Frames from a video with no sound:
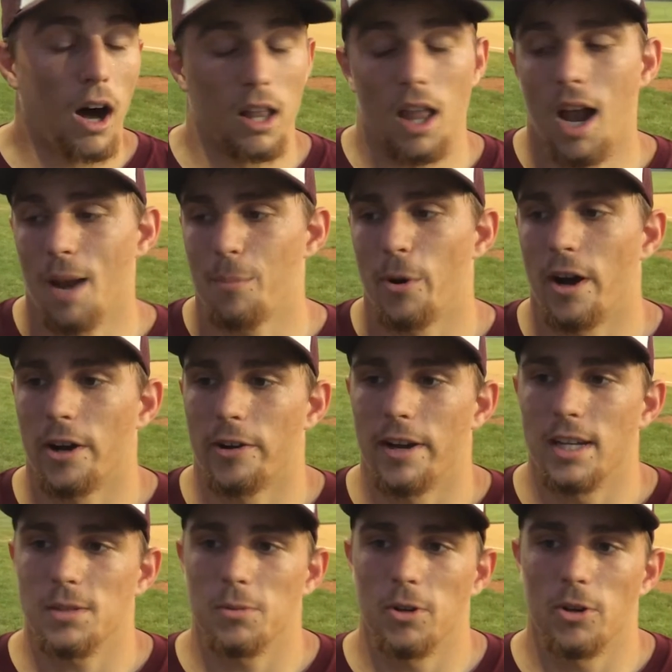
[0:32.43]
A lot of
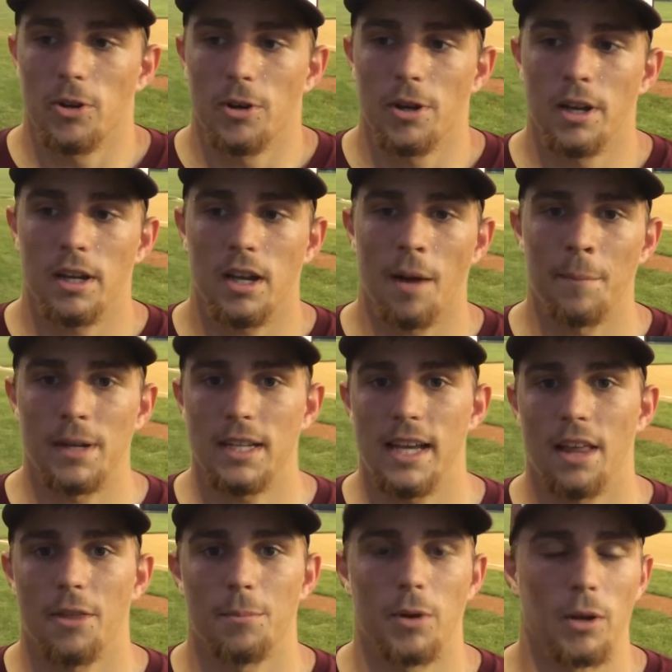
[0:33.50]
progress. We're coming
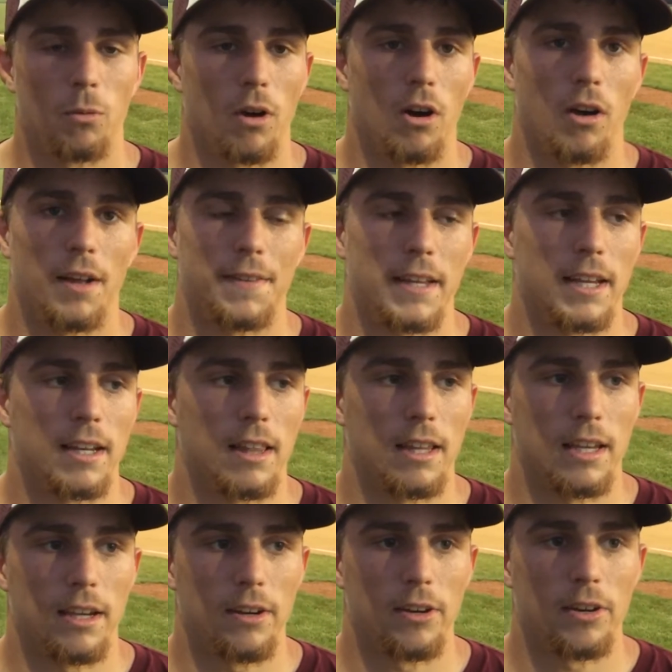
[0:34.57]
together pretty well at the end of
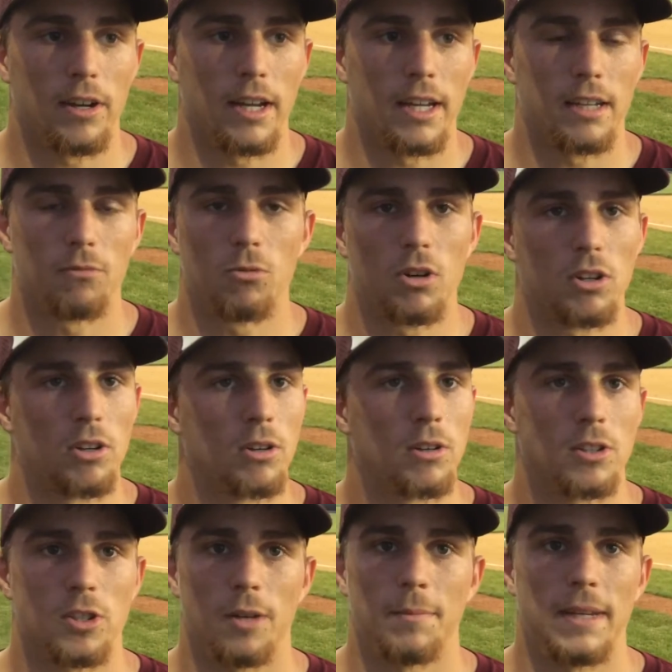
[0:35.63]
the year, and we
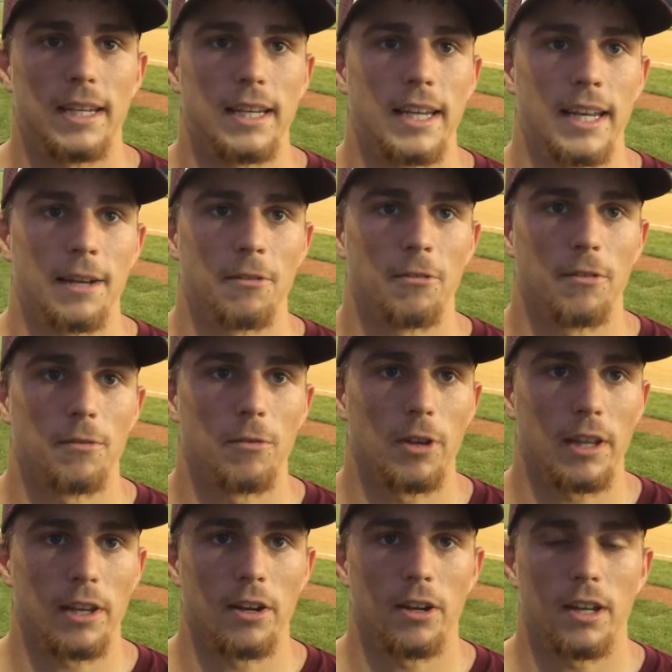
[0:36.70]
should be getting
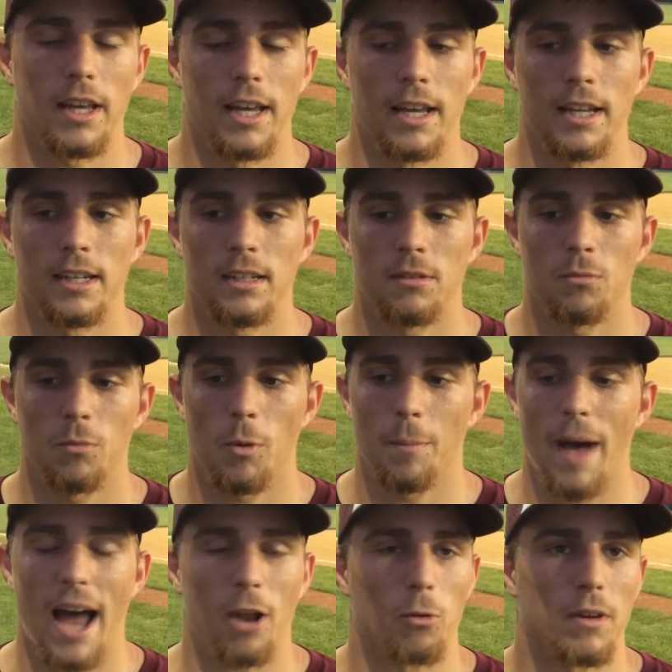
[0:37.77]
really good, and we'll
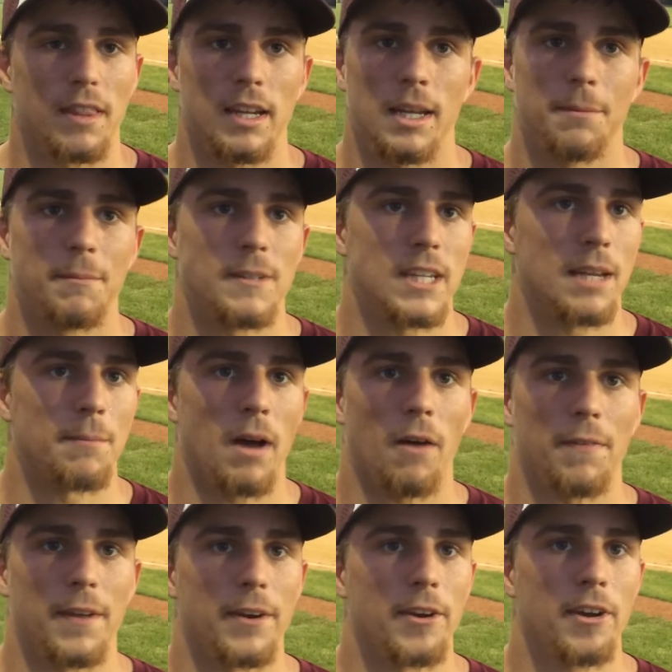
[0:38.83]
battle with any team
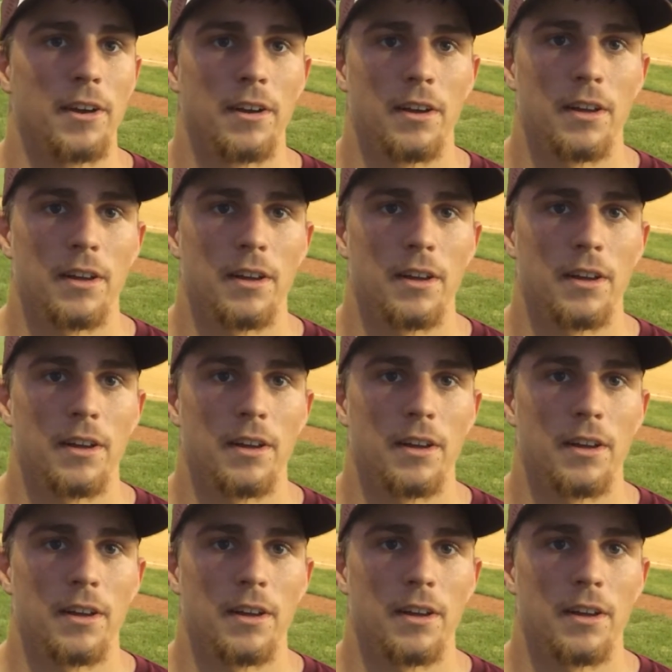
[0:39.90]
out there.